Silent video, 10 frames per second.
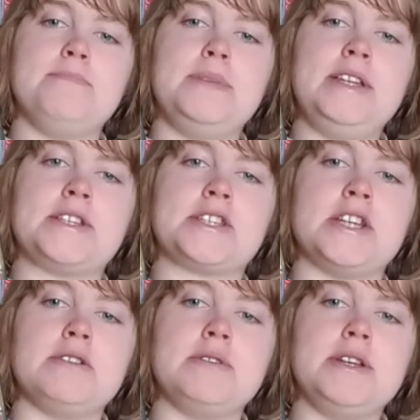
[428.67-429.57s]

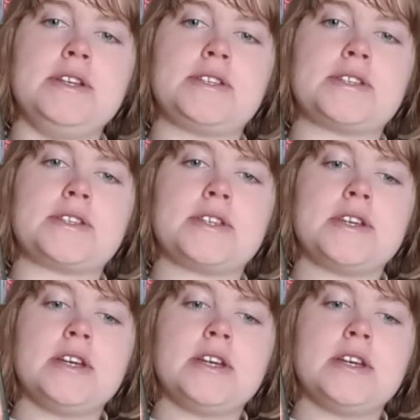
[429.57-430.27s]
miniseries,